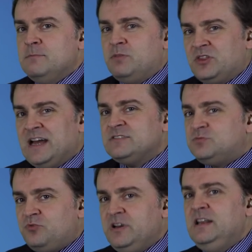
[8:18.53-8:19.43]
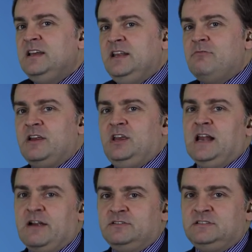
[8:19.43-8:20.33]
But that's really an
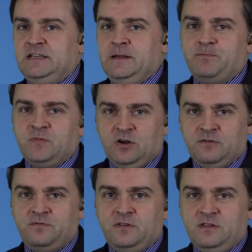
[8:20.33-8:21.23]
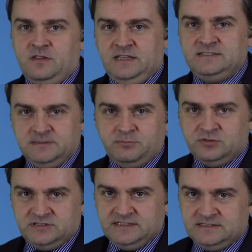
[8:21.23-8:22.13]
irregularity of the
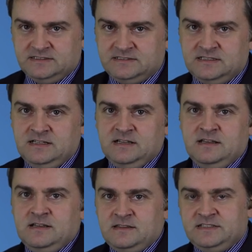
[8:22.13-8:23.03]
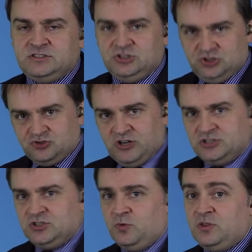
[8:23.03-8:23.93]
simple tenses. This
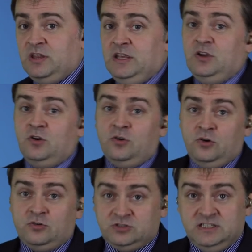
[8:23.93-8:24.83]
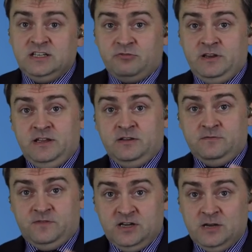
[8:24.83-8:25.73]
structure with the auxiliary
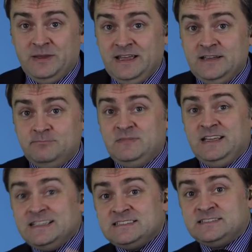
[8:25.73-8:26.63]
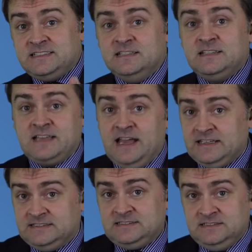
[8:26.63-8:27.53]
verb is still the
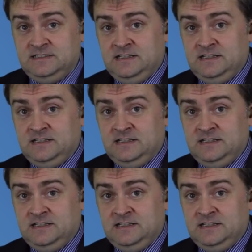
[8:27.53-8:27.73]
case,